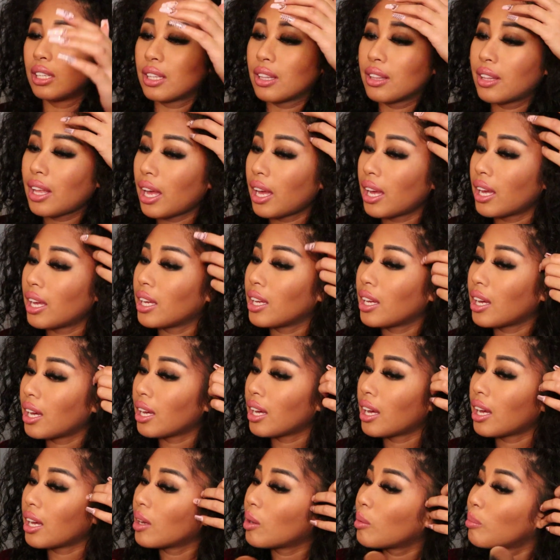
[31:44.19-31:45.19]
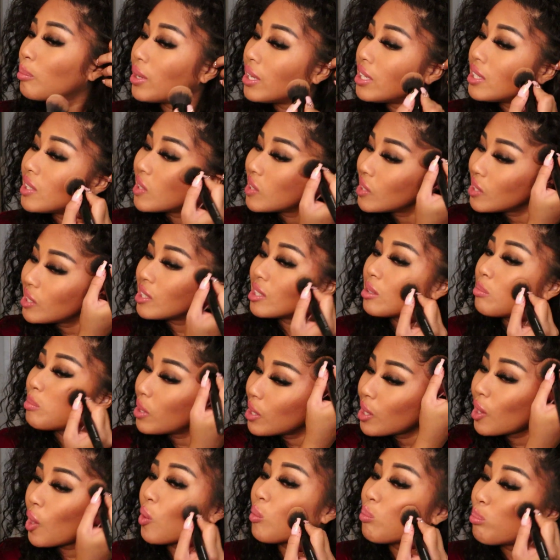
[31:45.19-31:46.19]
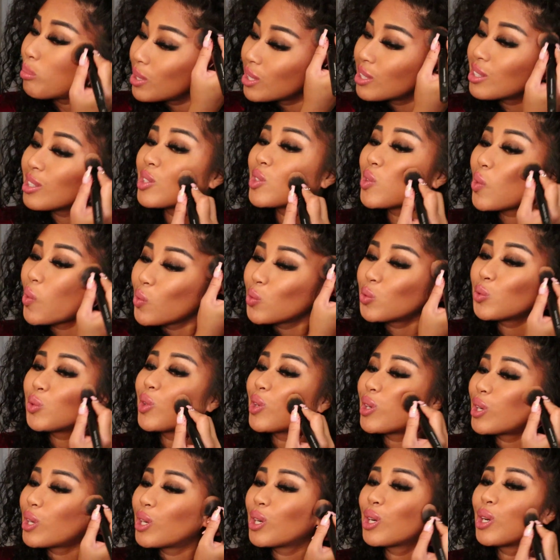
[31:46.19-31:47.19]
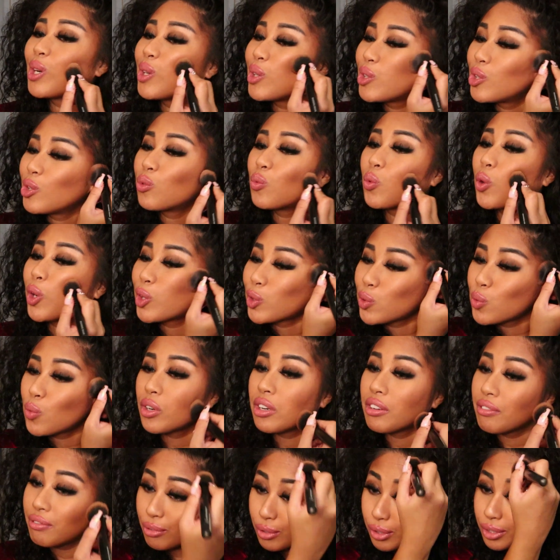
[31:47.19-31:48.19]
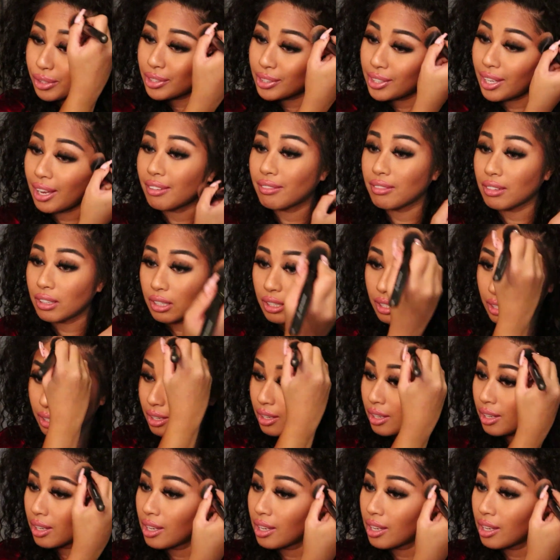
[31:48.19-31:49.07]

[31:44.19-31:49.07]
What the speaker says: that being a business owner, you work 24/7.